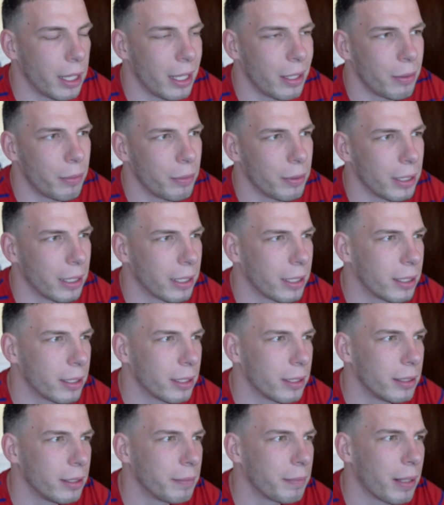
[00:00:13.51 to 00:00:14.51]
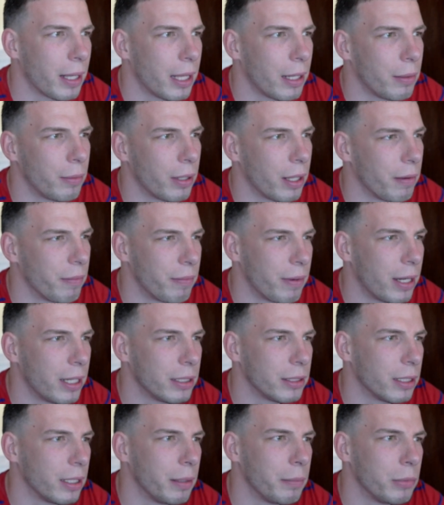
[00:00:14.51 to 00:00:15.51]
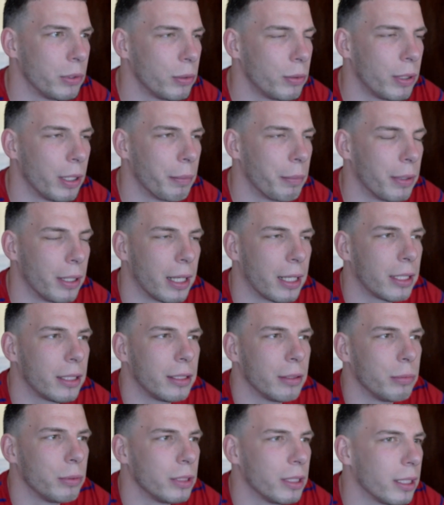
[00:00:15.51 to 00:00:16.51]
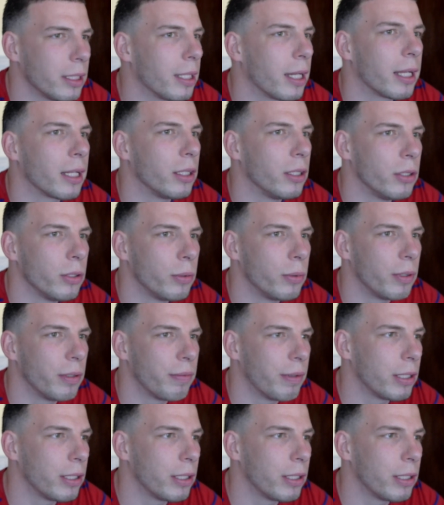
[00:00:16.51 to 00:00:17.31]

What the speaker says: advise him doing it, but there was nothing I could do.